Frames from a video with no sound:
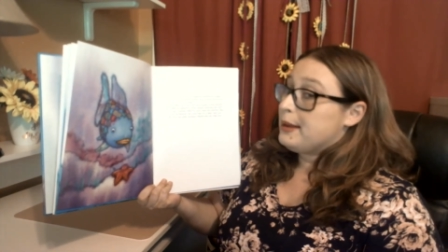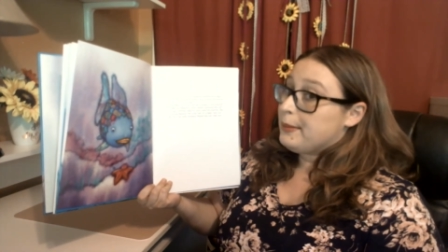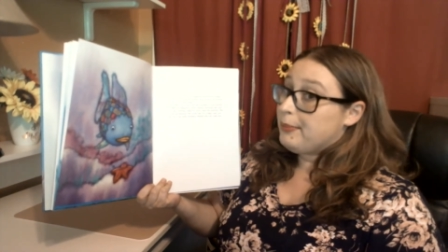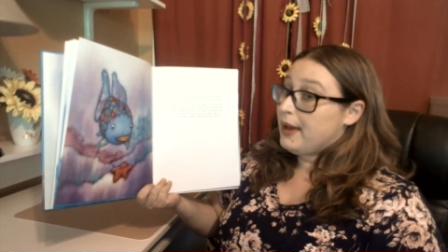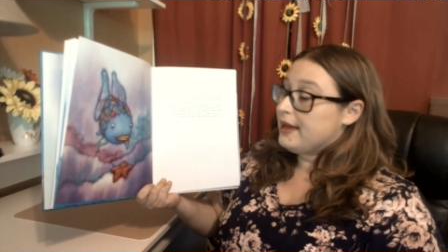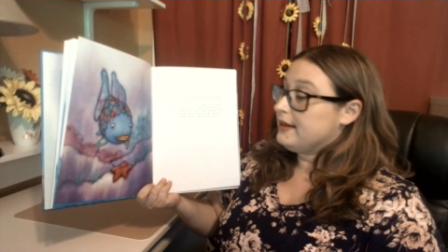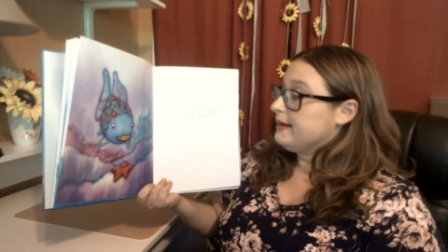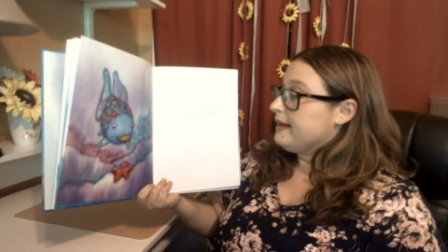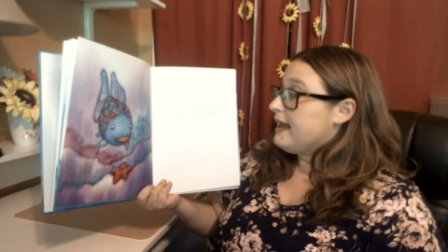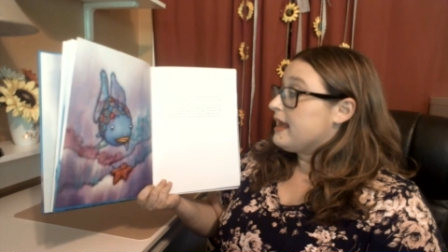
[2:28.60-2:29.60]
But
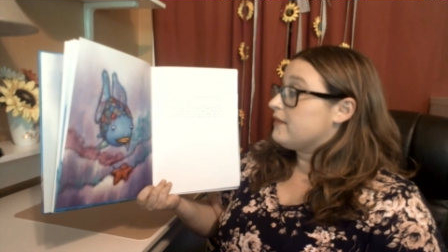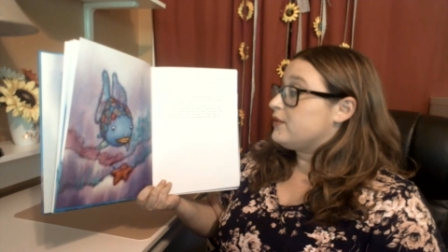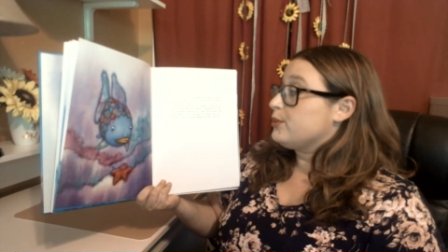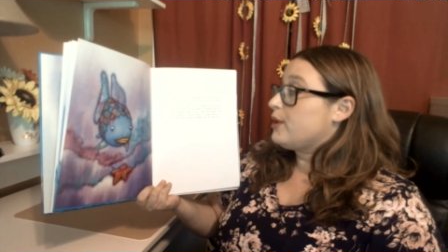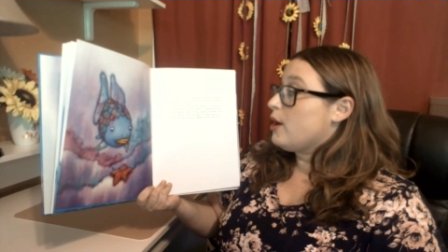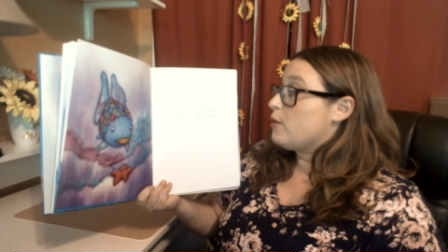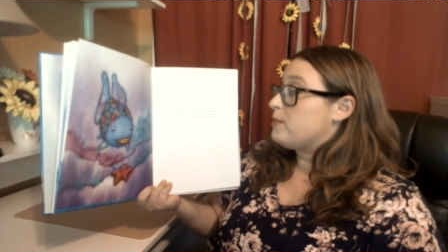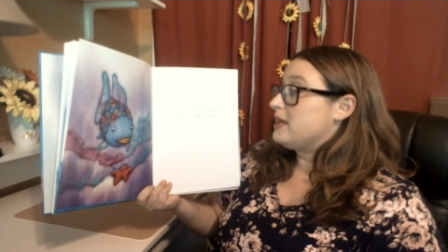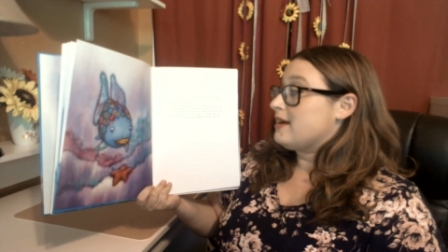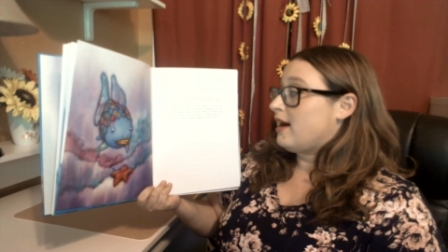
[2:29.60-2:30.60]
if you go
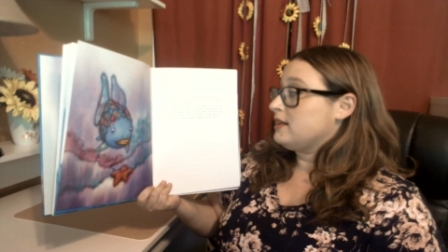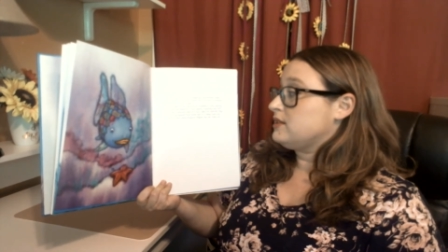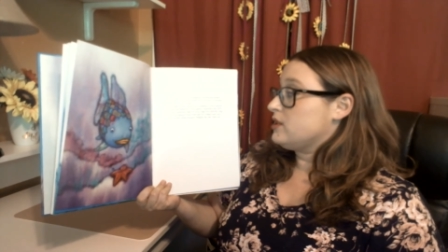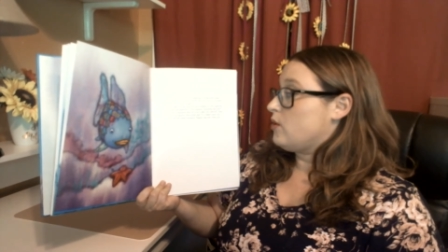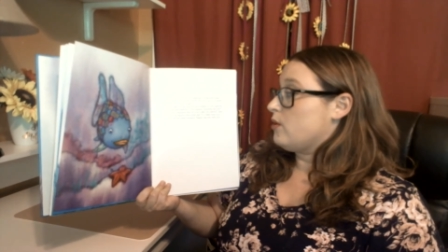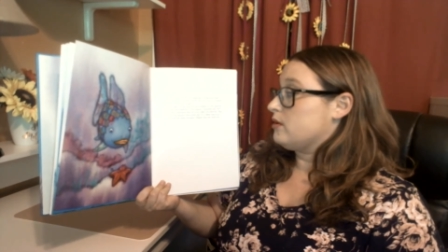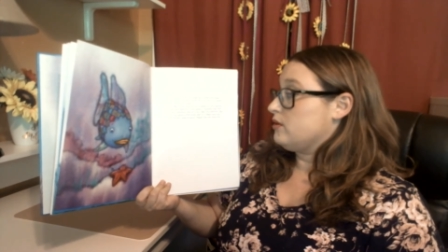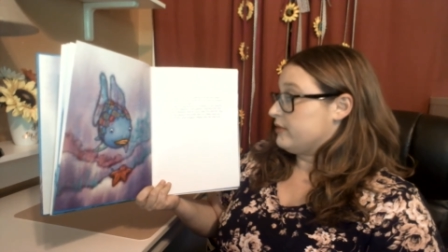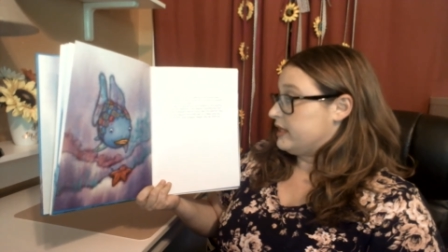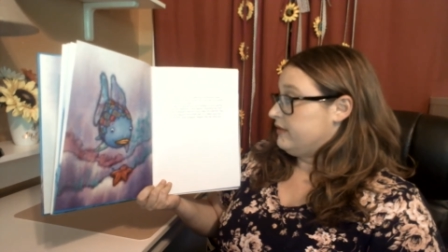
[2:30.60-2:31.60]
beyond the coral
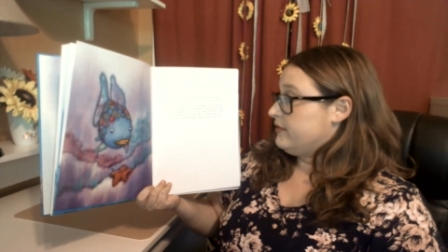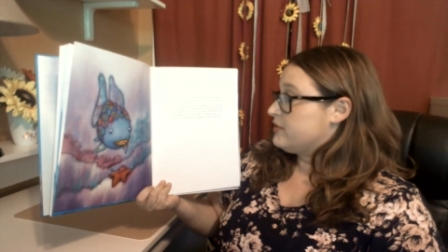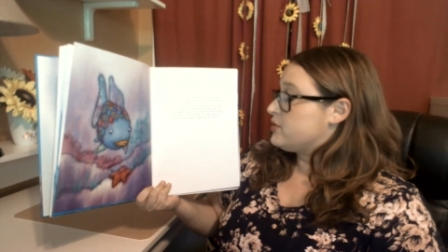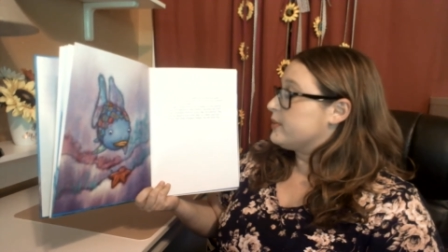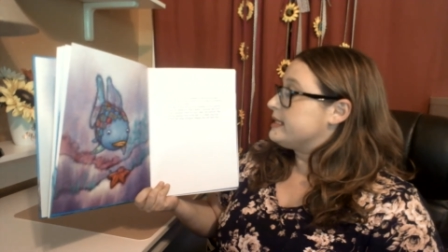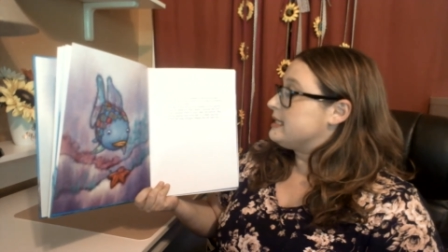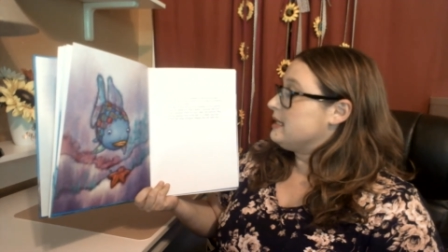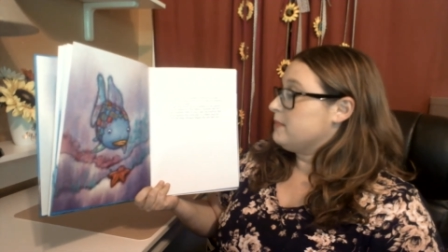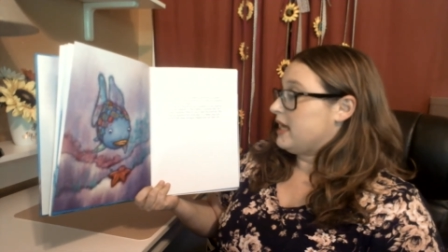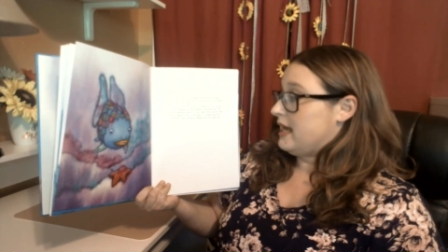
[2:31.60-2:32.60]
reef to a
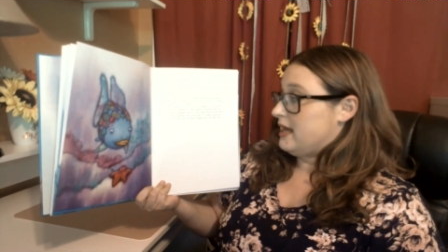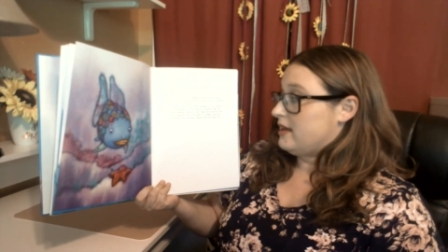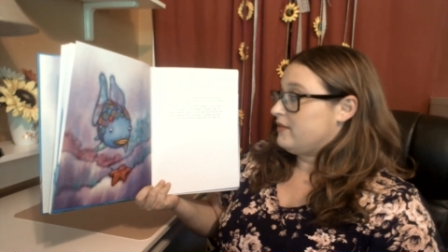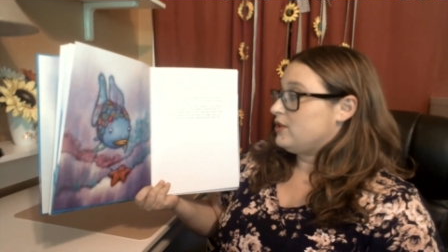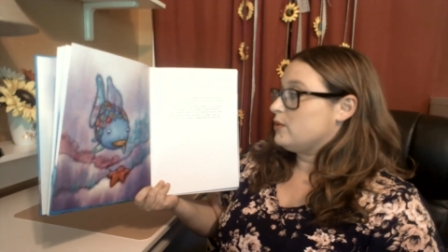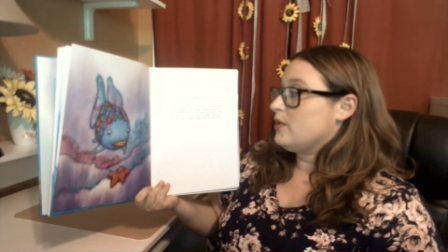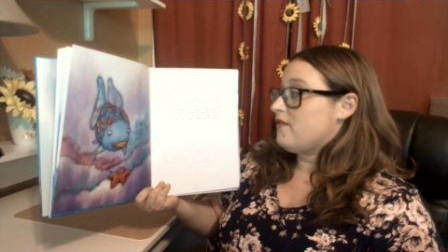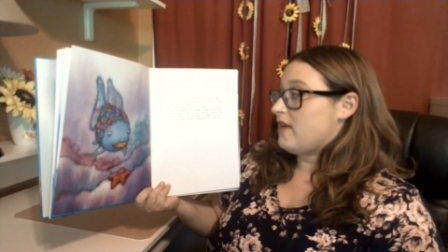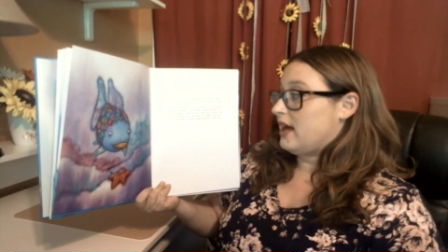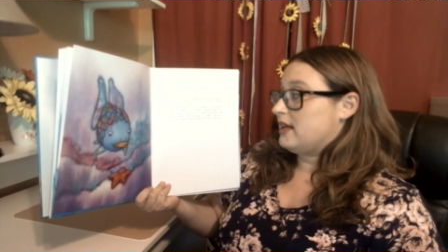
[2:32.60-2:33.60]
deep cave, you will
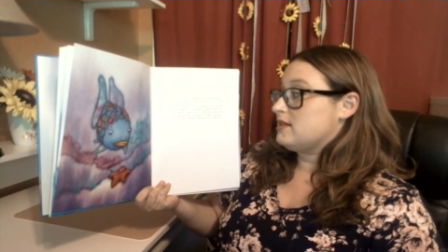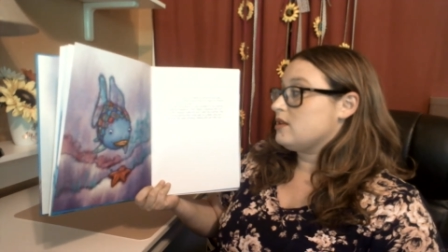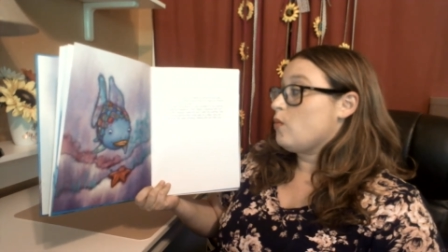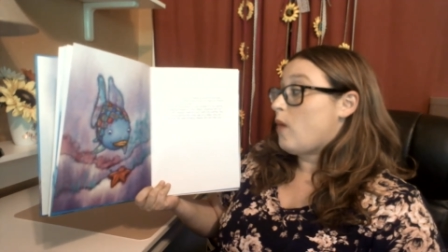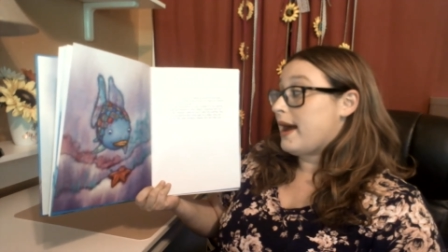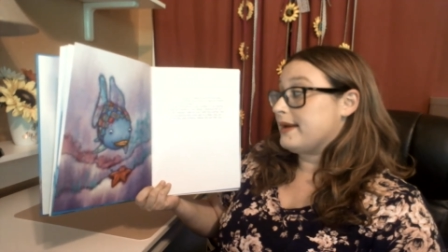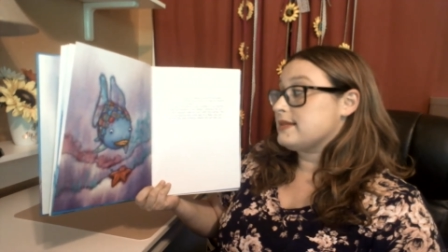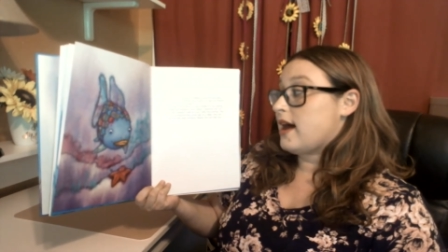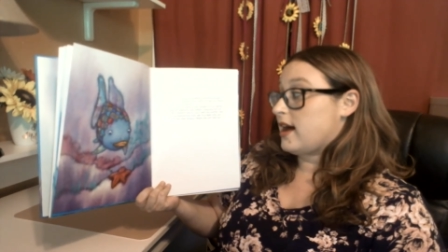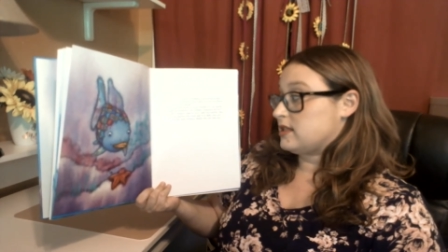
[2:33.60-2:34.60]
find the wise
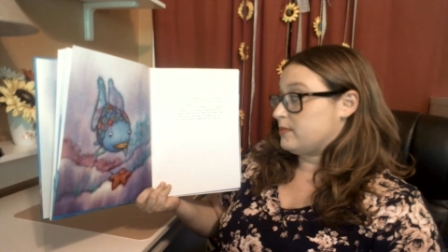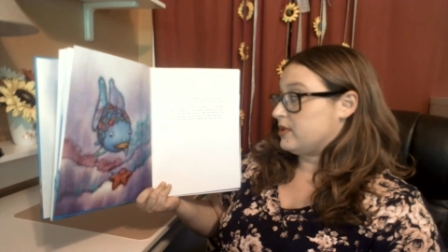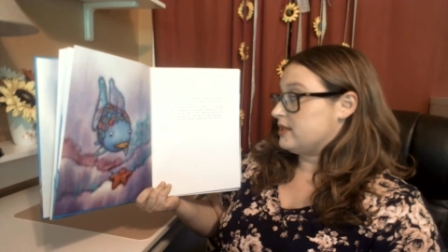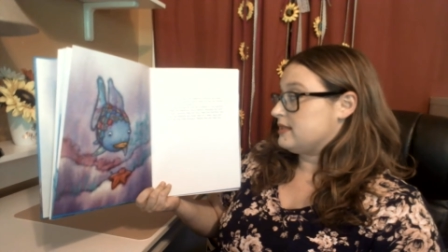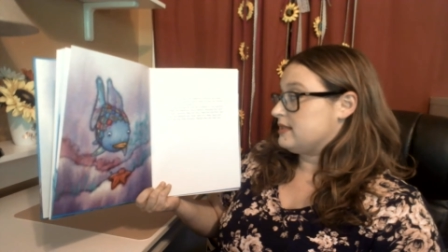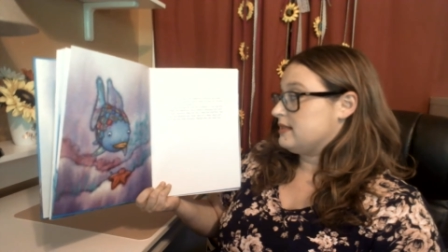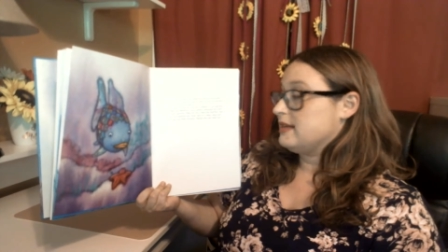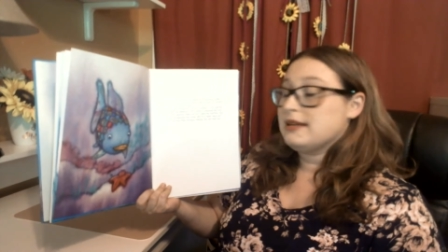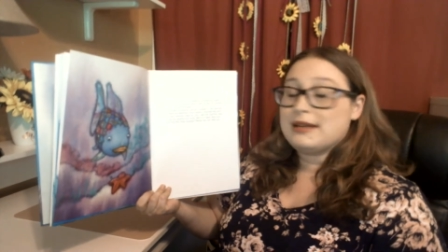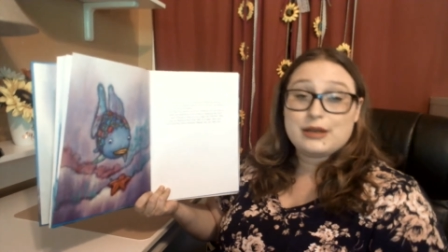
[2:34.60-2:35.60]
octopus.
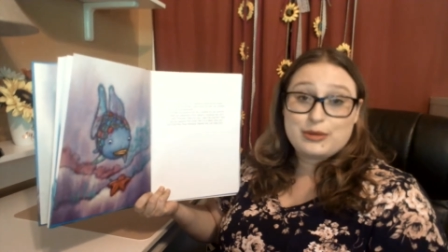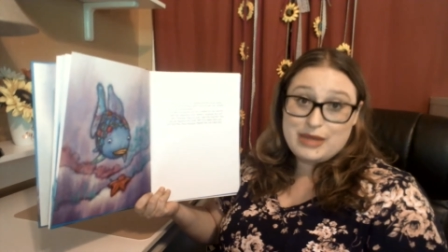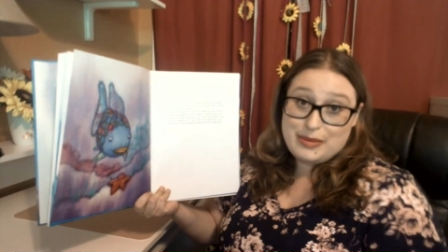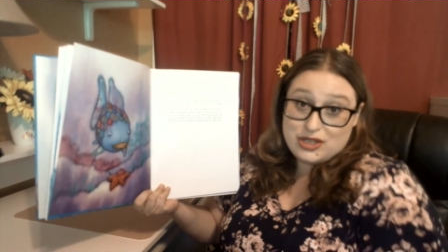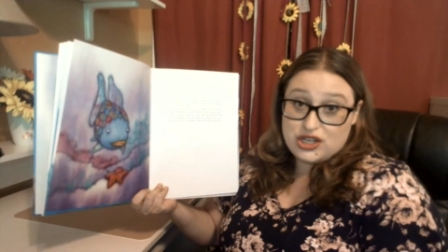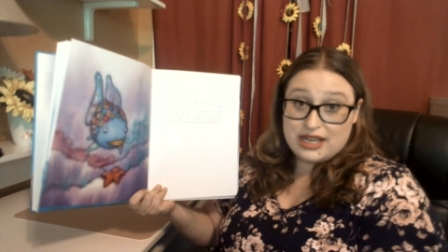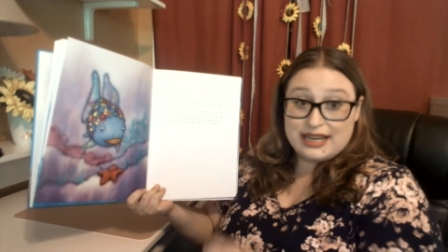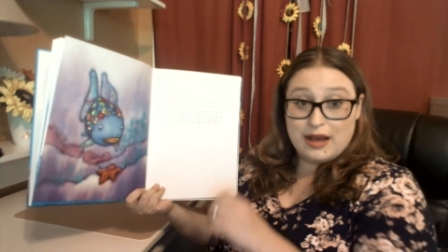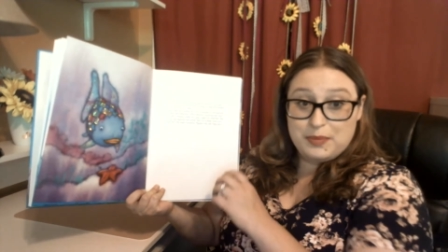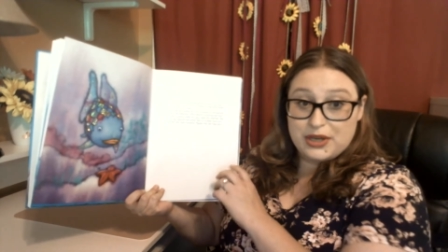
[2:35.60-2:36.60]
Maybe she can
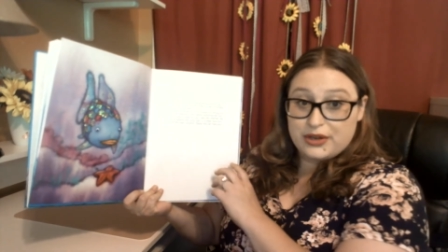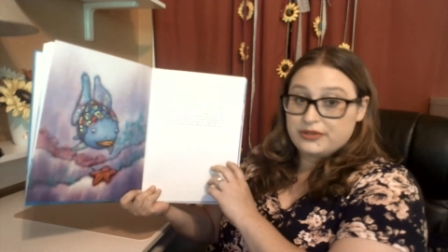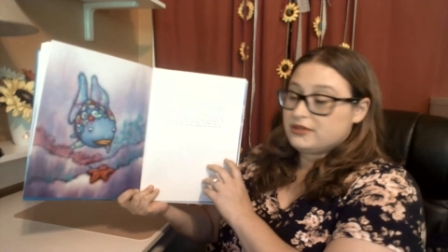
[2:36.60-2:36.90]
help you.